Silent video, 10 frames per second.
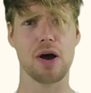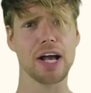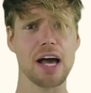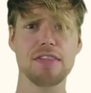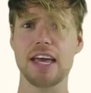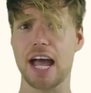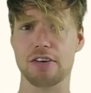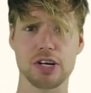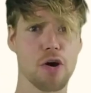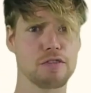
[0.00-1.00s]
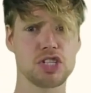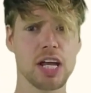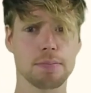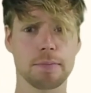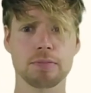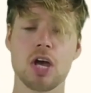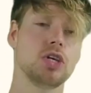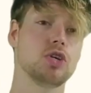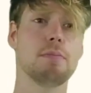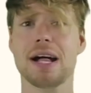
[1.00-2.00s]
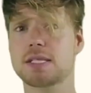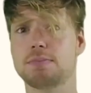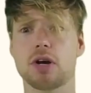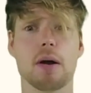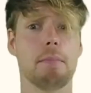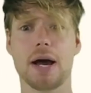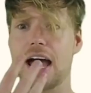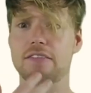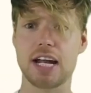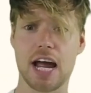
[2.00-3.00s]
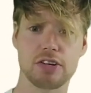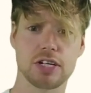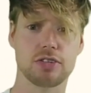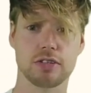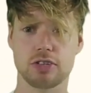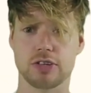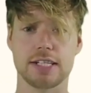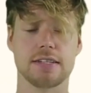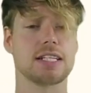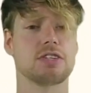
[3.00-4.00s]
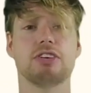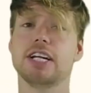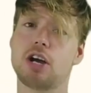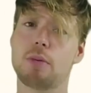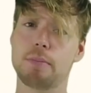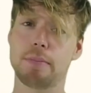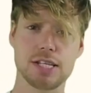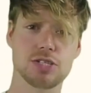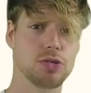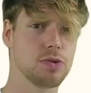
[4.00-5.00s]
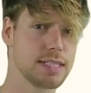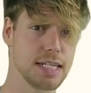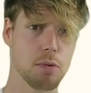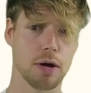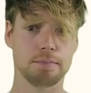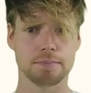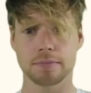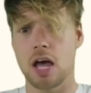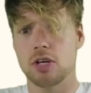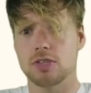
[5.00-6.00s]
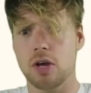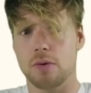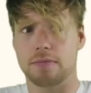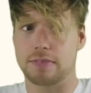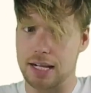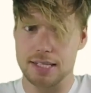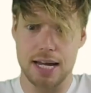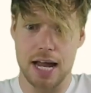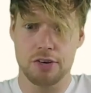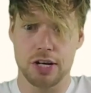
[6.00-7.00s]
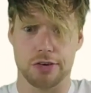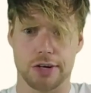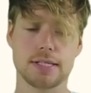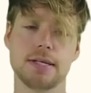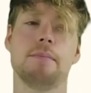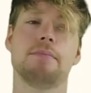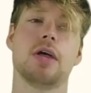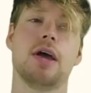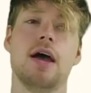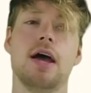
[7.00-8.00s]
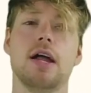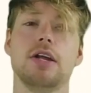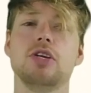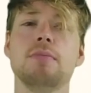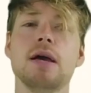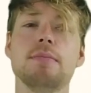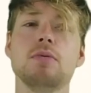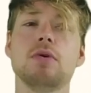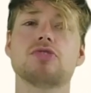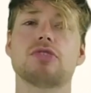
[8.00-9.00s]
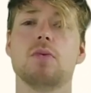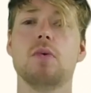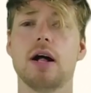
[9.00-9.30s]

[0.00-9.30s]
out the area of a shape. Your maths book might have an area grid. That's a really common place to see one. So that's an area grid. You might be wondering, well,